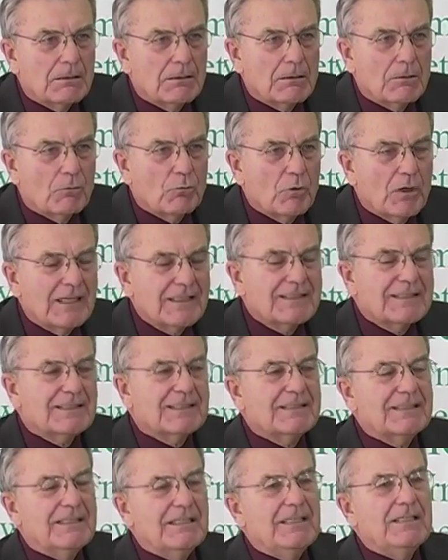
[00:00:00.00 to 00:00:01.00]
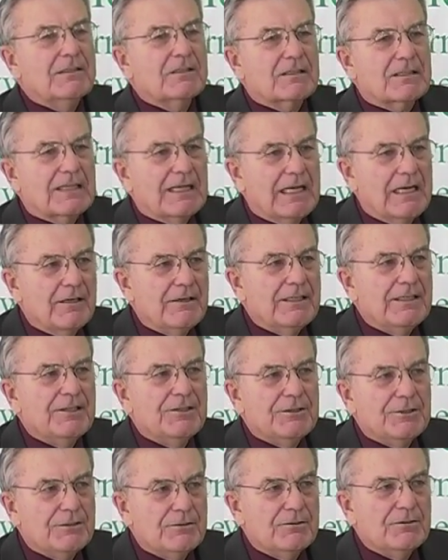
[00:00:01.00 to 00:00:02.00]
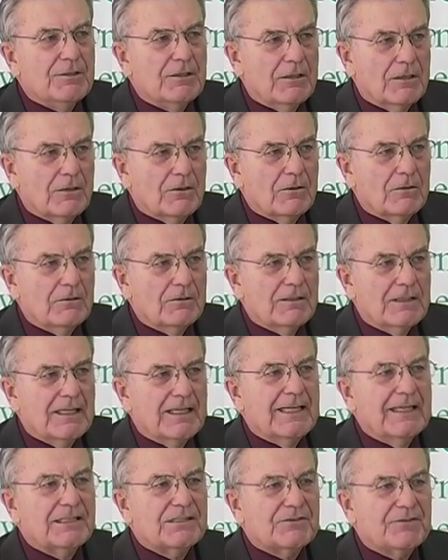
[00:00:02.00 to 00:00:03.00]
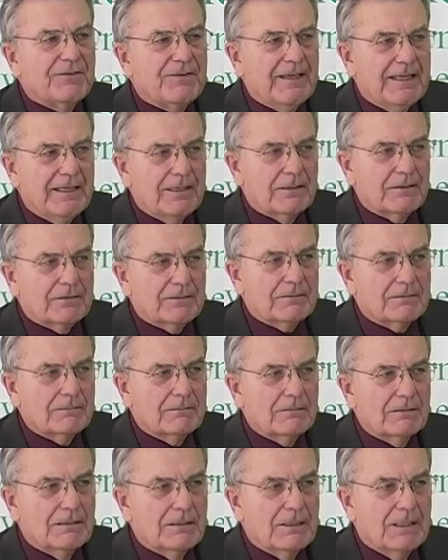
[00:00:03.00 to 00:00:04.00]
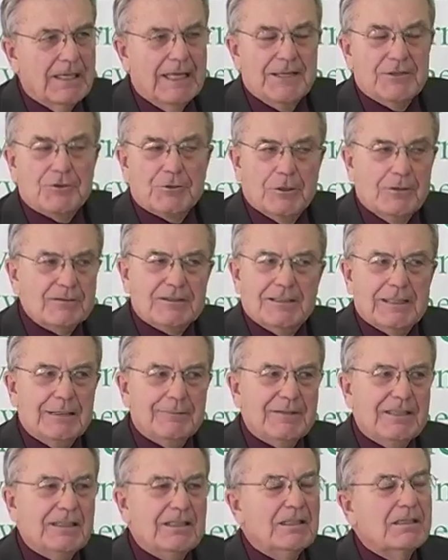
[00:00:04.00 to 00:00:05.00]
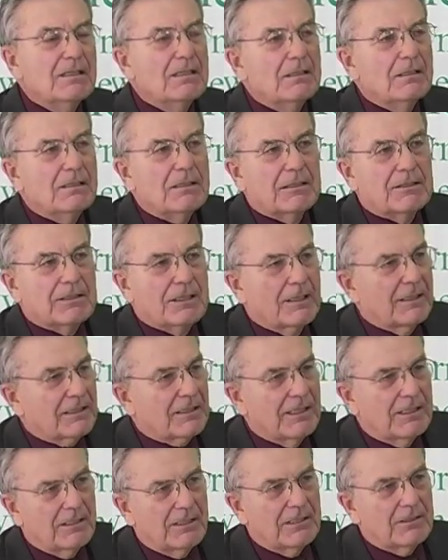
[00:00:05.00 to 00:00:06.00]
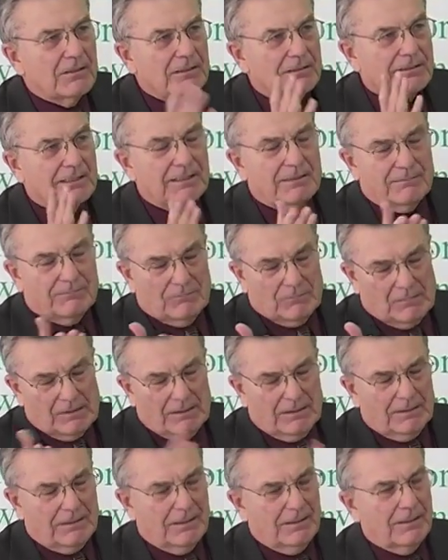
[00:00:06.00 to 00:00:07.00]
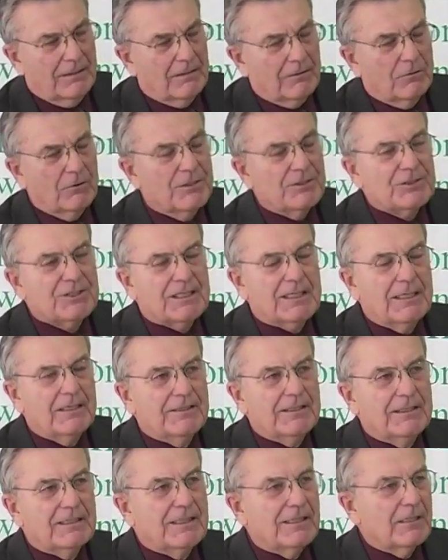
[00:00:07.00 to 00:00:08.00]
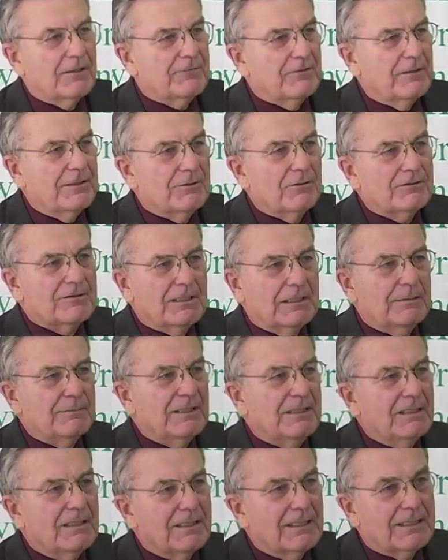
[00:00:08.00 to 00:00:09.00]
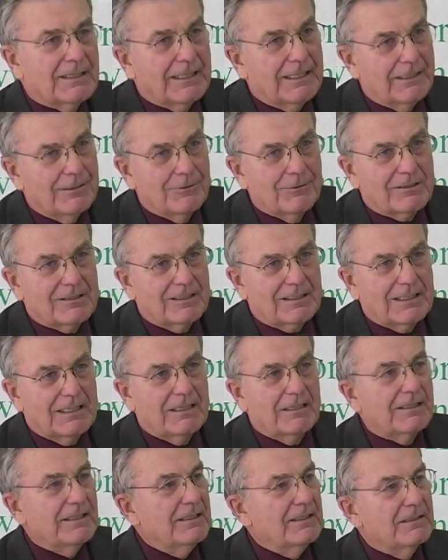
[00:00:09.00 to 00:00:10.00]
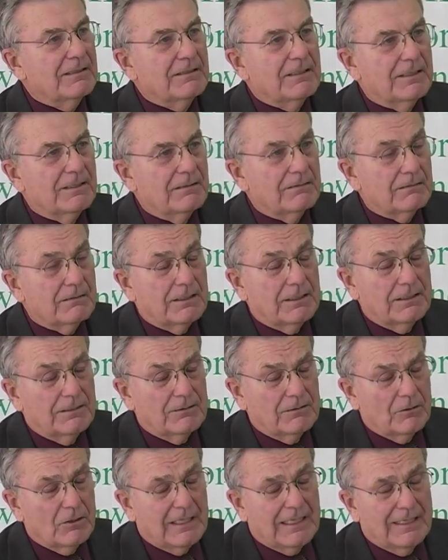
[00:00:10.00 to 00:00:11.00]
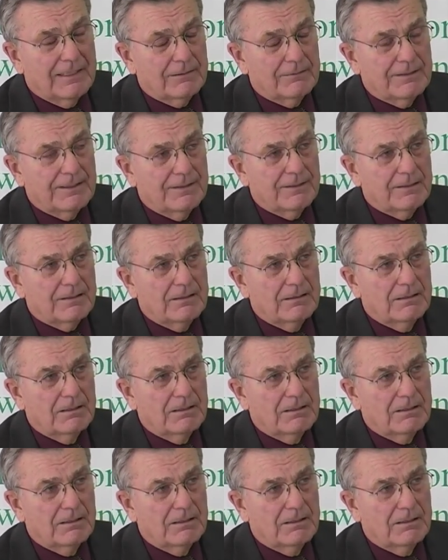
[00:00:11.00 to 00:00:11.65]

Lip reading: What city or county do you know that has failed? And don't tell me Orange County in California. Don't tell me Cuyahoga County in Ohio either.